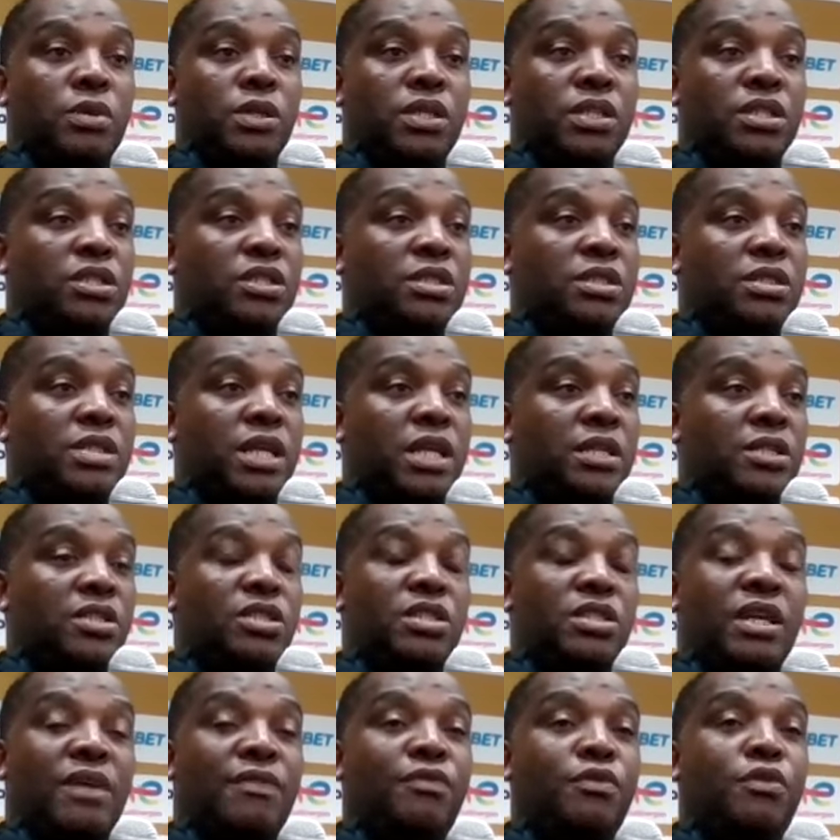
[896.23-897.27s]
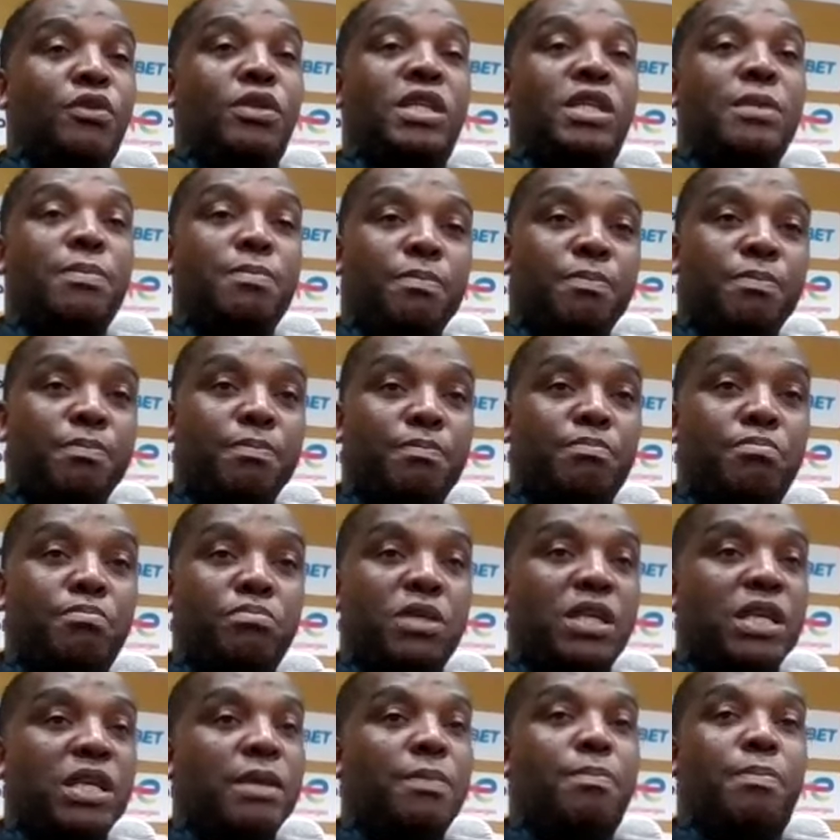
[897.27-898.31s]
We just they just have to keep
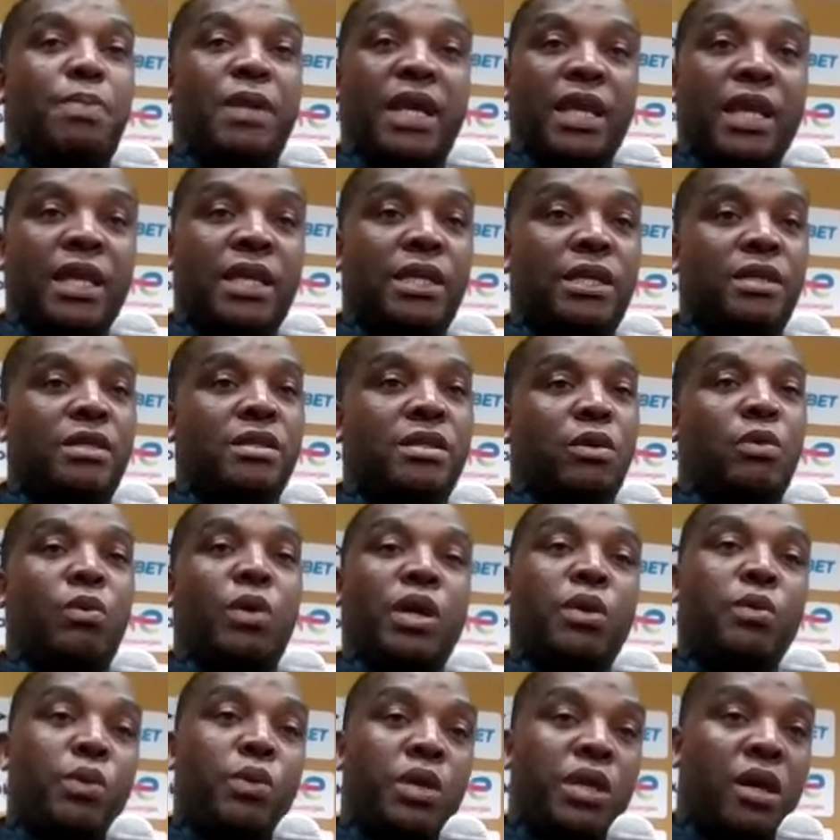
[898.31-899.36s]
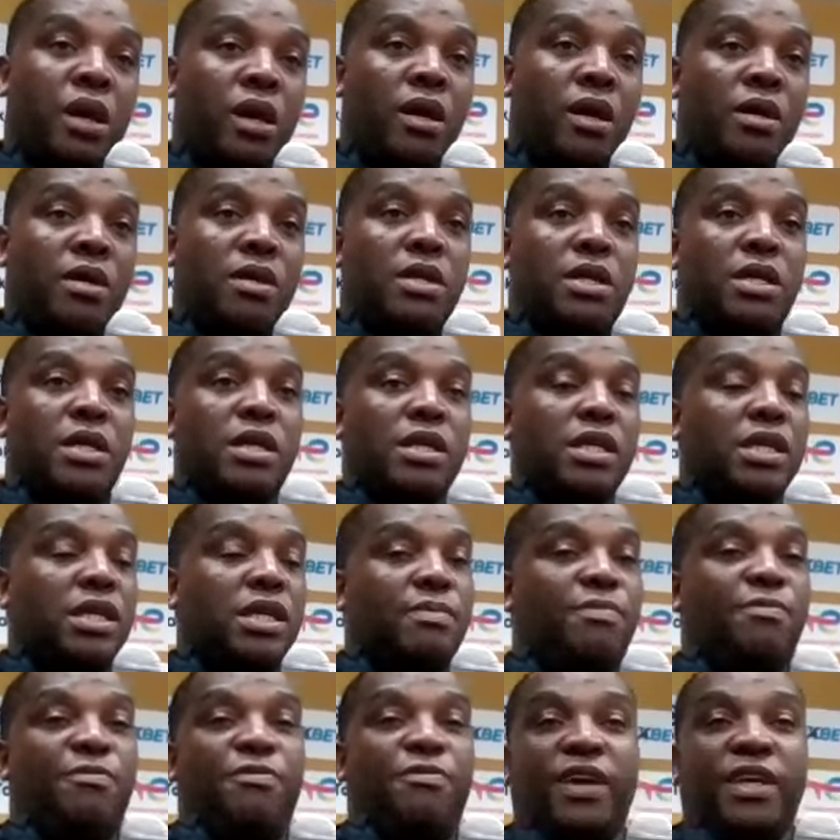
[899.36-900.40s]
keep playing the way we are
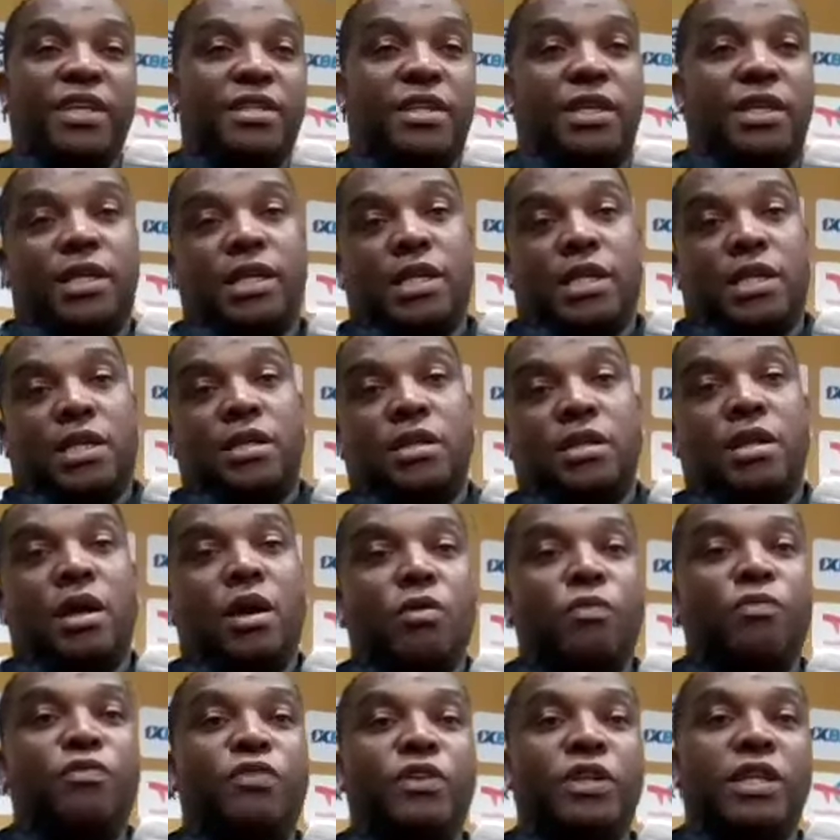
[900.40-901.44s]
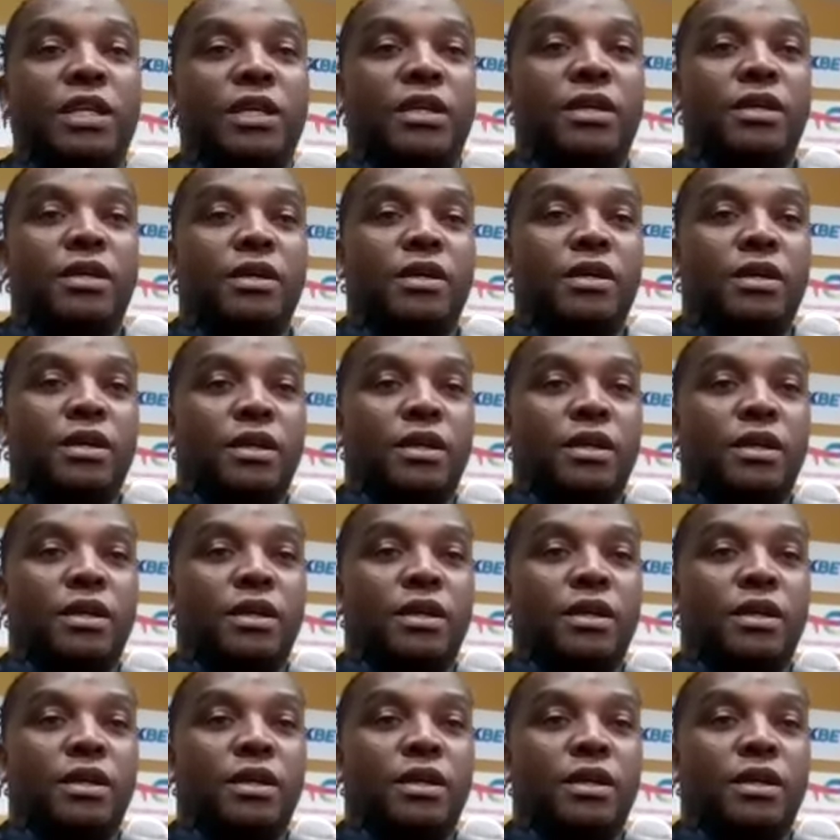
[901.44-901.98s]
keep fighting, and then hopefully